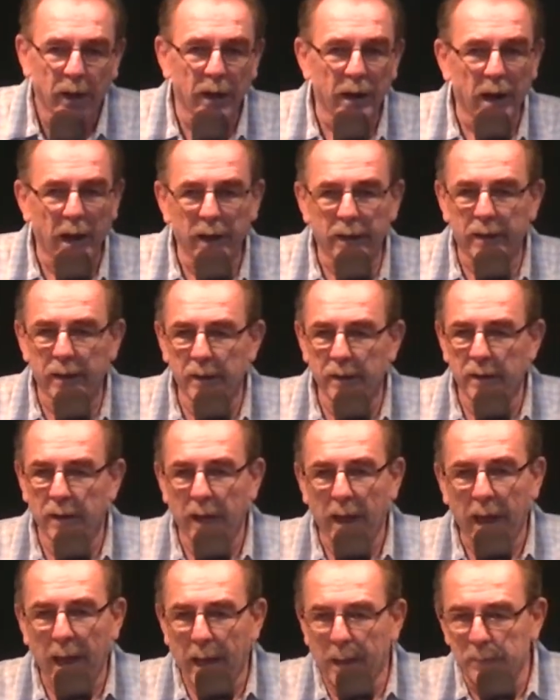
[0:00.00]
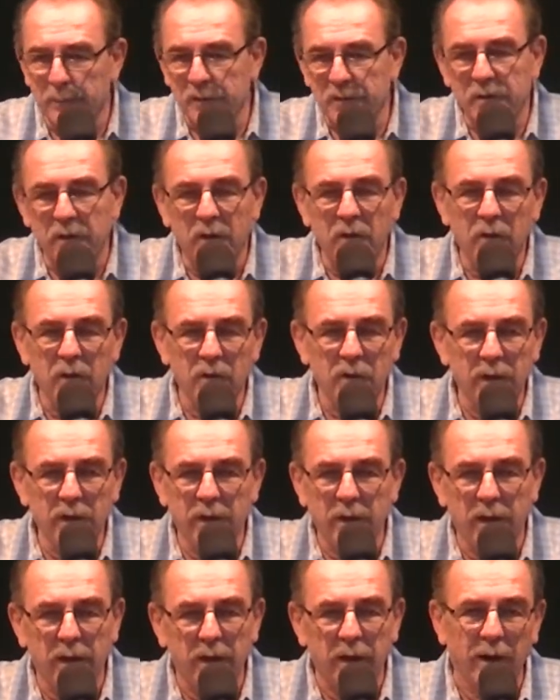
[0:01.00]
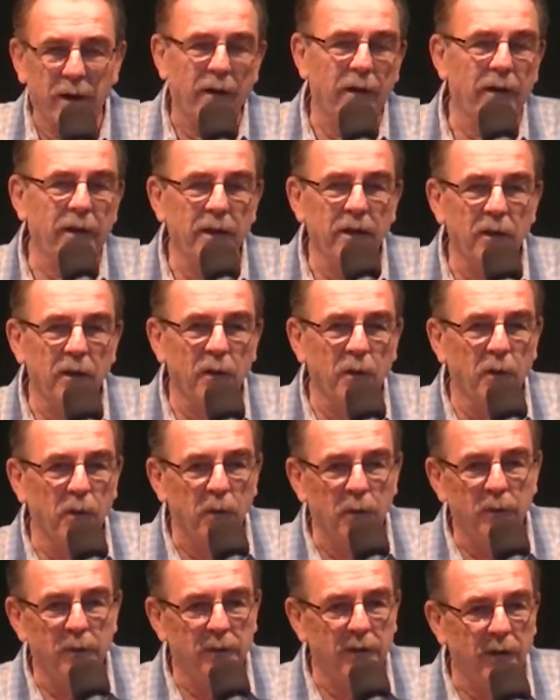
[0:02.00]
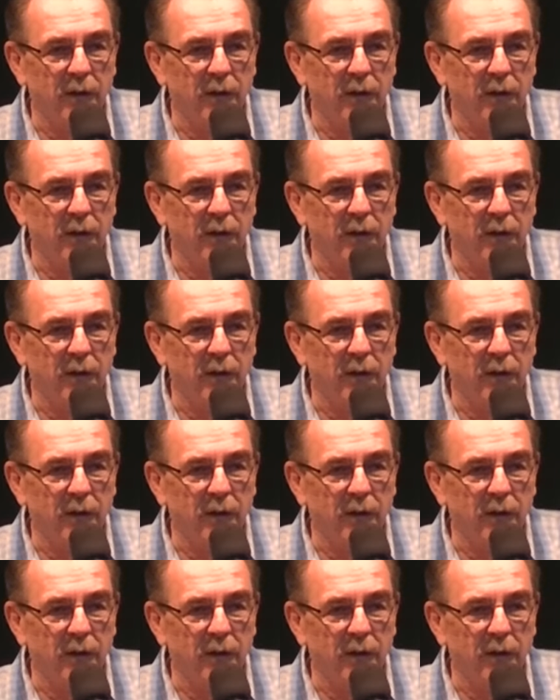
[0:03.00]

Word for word: And I can absolutely declare to you